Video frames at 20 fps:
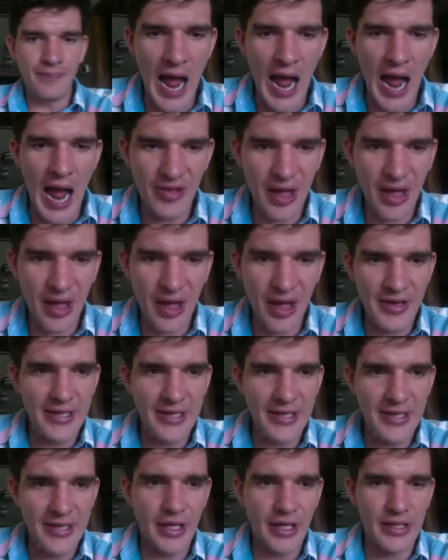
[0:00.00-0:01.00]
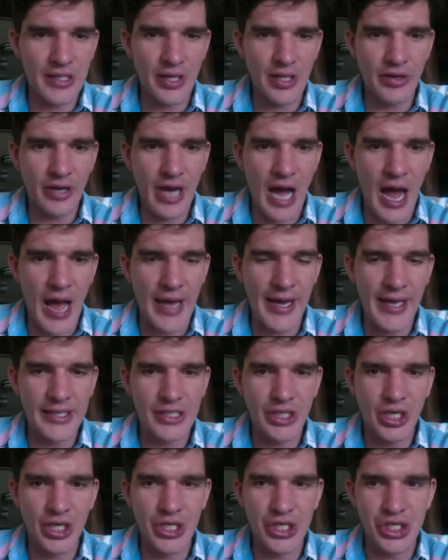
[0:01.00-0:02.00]
think I think he's, a, another guy. He has a
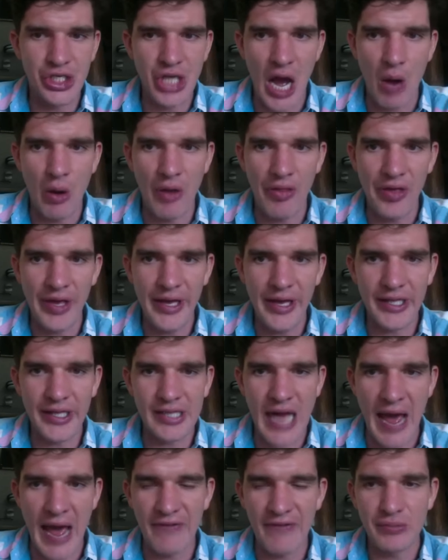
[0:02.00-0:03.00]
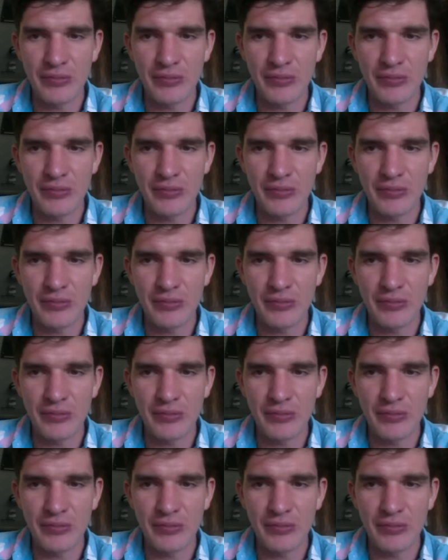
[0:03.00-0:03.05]
good shot with. He doesn't have as